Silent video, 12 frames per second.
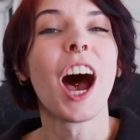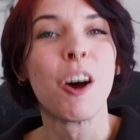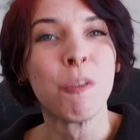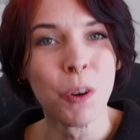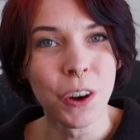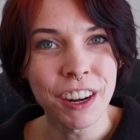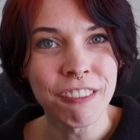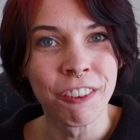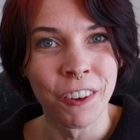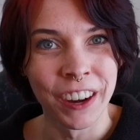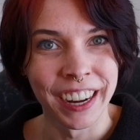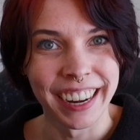a word of
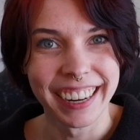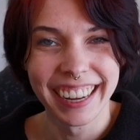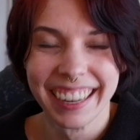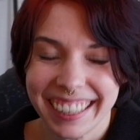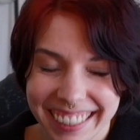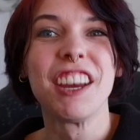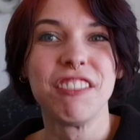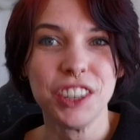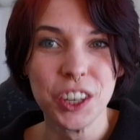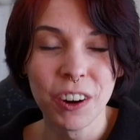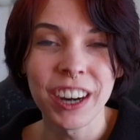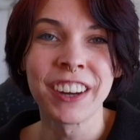warning, if
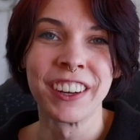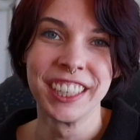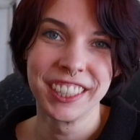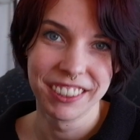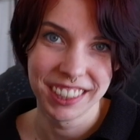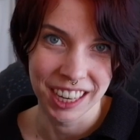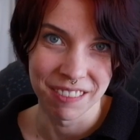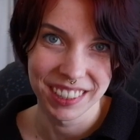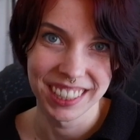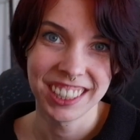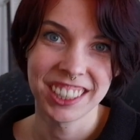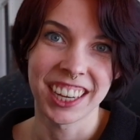you are going to attempt
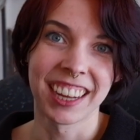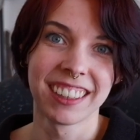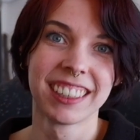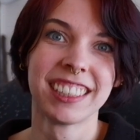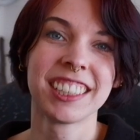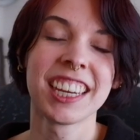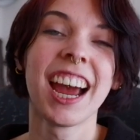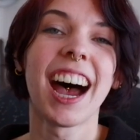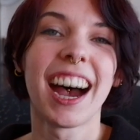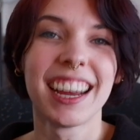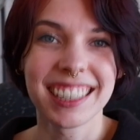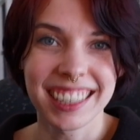this challenge,
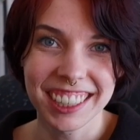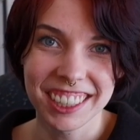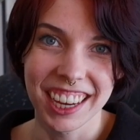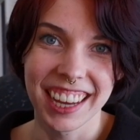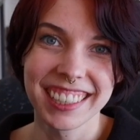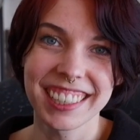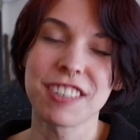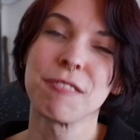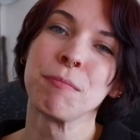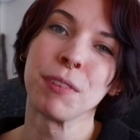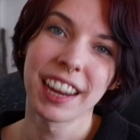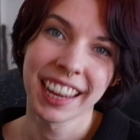I suggest
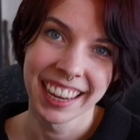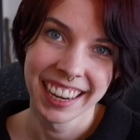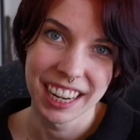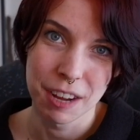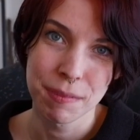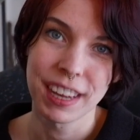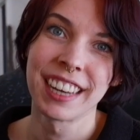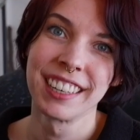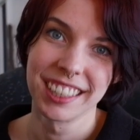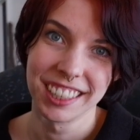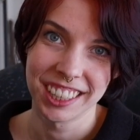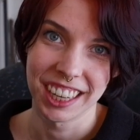breaking it up
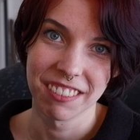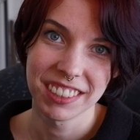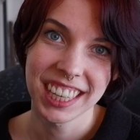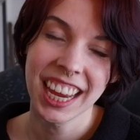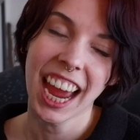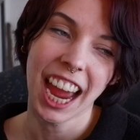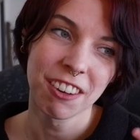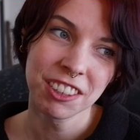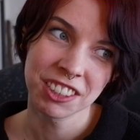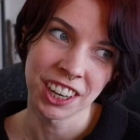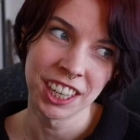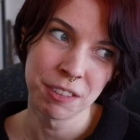into shifts. I was
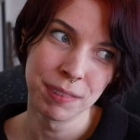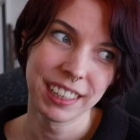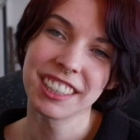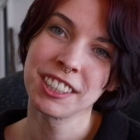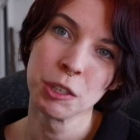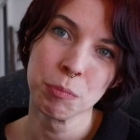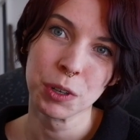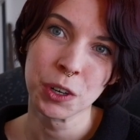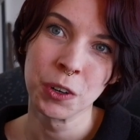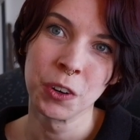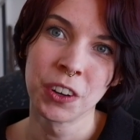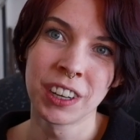trying to be super
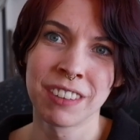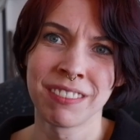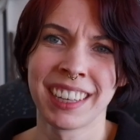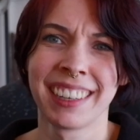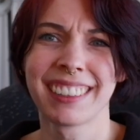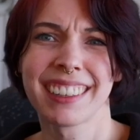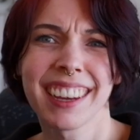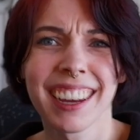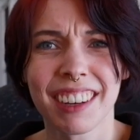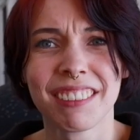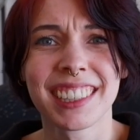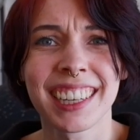cool and I'm like,
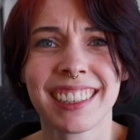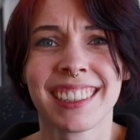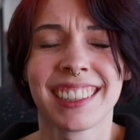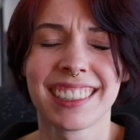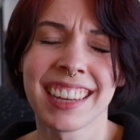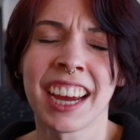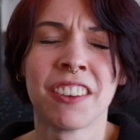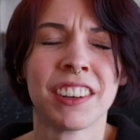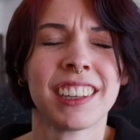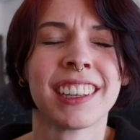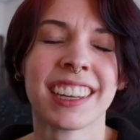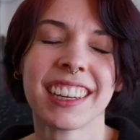I'm just gonna sit down
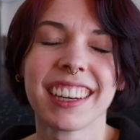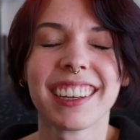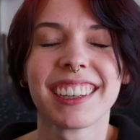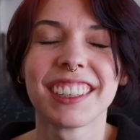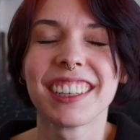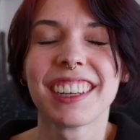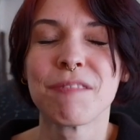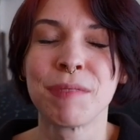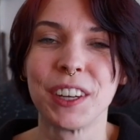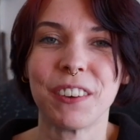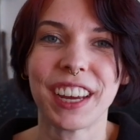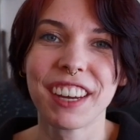and like
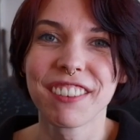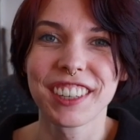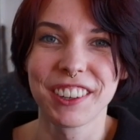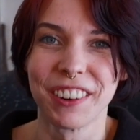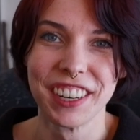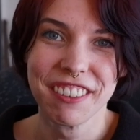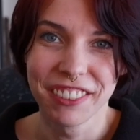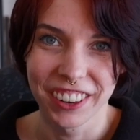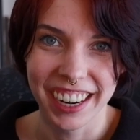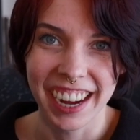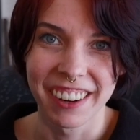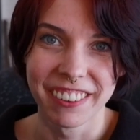be awake for
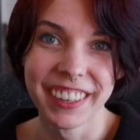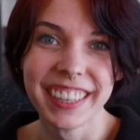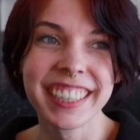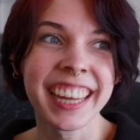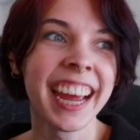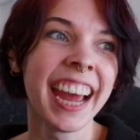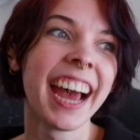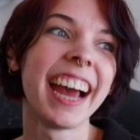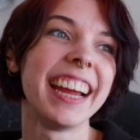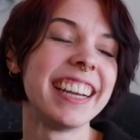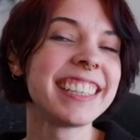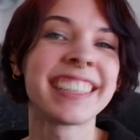24 hours.
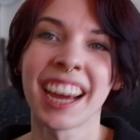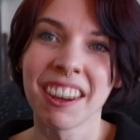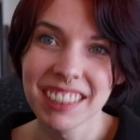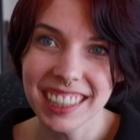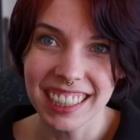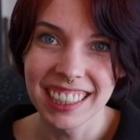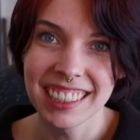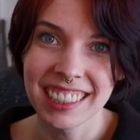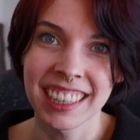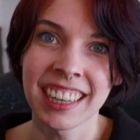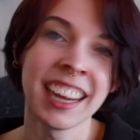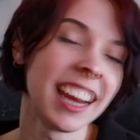It sounds
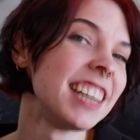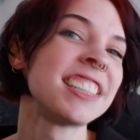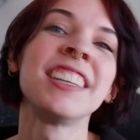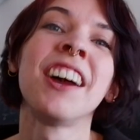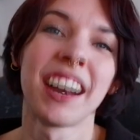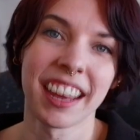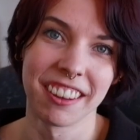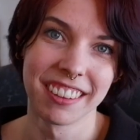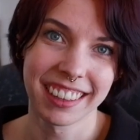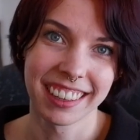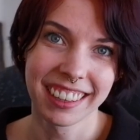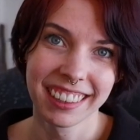easy, it's not
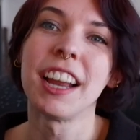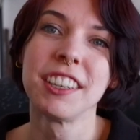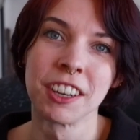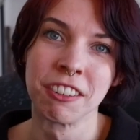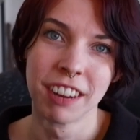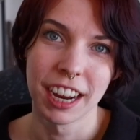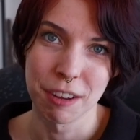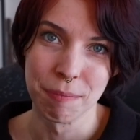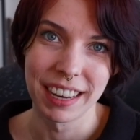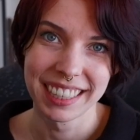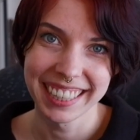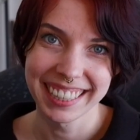healthy. I don't
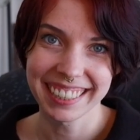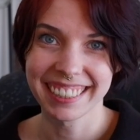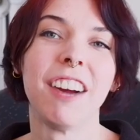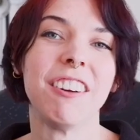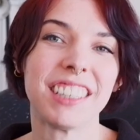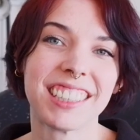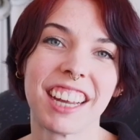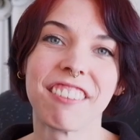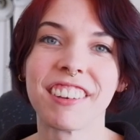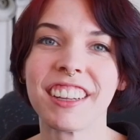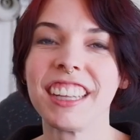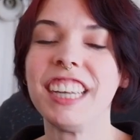recommend it. was
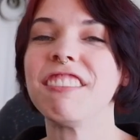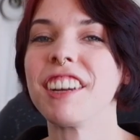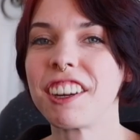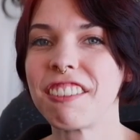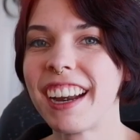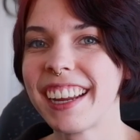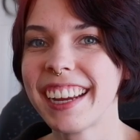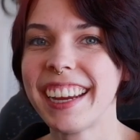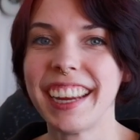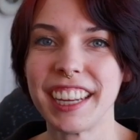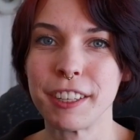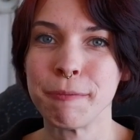definitely regretting
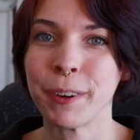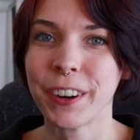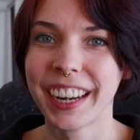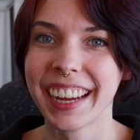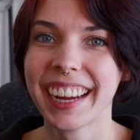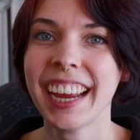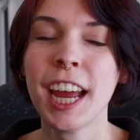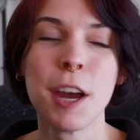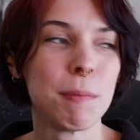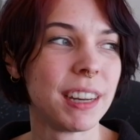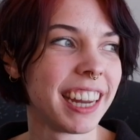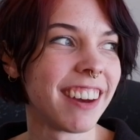it in the morning,
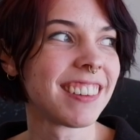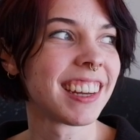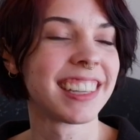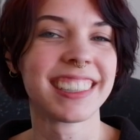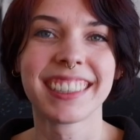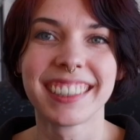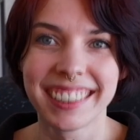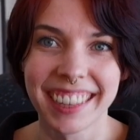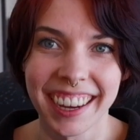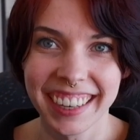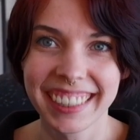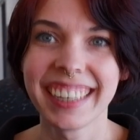but now that it's
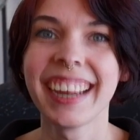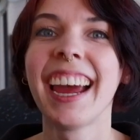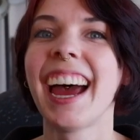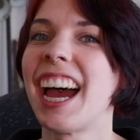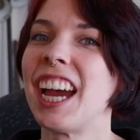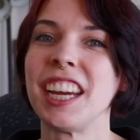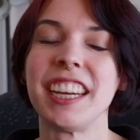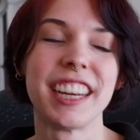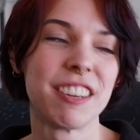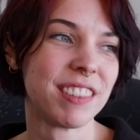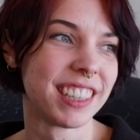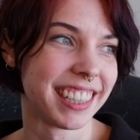done, I
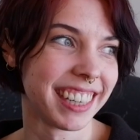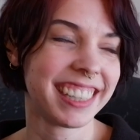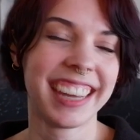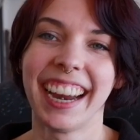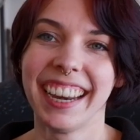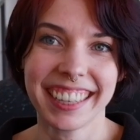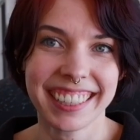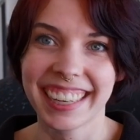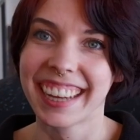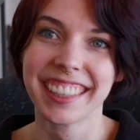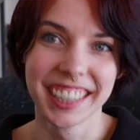am just excited to get